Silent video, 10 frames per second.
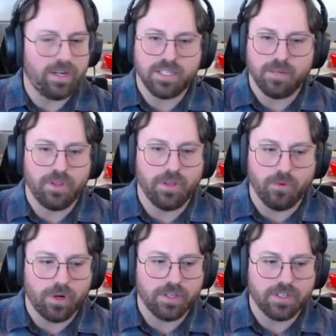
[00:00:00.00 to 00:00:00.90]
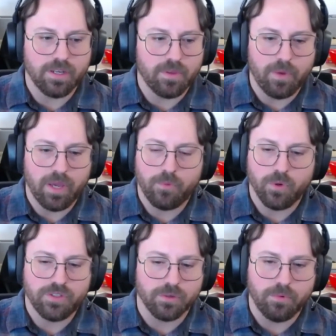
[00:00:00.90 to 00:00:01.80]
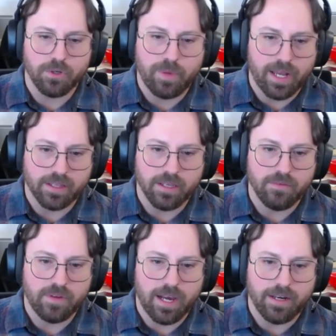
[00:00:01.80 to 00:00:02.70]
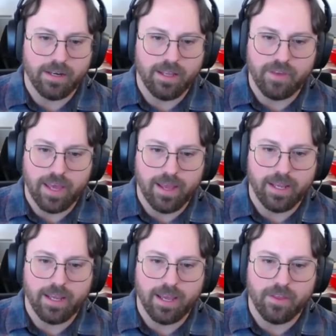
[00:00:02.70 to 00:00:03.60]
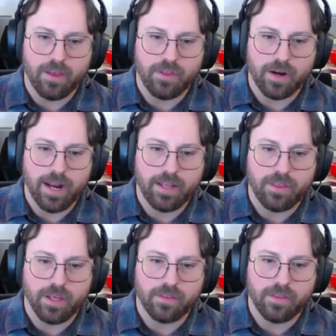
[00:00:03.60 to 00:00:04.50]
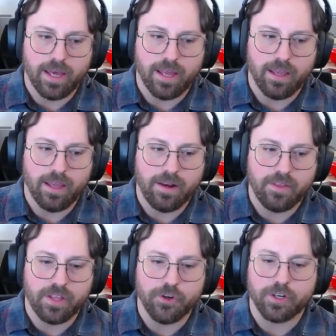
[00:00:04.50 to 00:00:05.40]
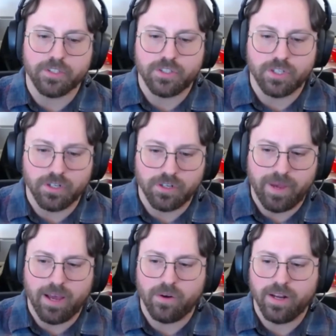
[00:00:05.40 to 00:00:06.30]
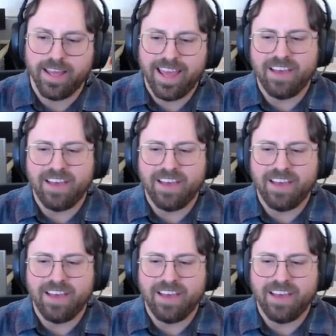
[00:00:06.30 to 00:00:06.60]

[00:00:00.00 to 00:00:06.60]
what are some of the pain points or pushback that you've gotten, if any? Are there anything you're concerned about?